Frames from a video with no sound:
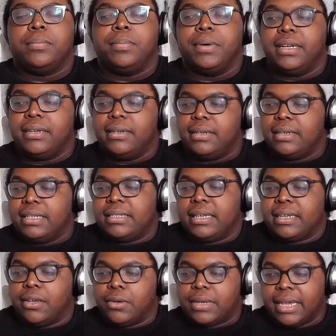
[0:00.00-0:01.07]
But it's
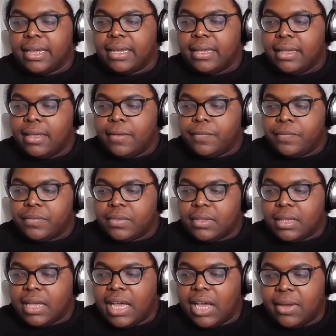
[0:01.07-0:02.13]
like, okay,
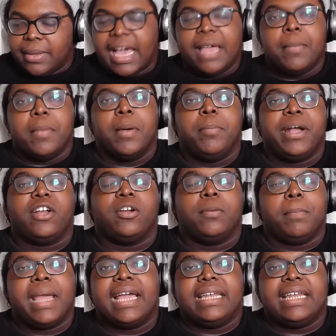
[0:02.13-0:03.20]
I, I'm a better
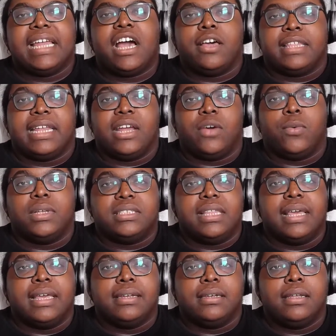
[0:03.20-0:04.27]
man now than I was
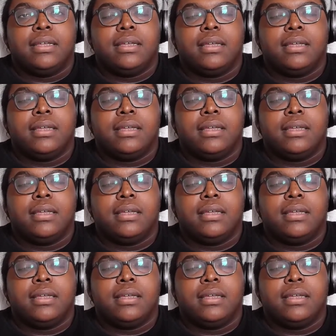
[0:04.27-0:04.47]
then.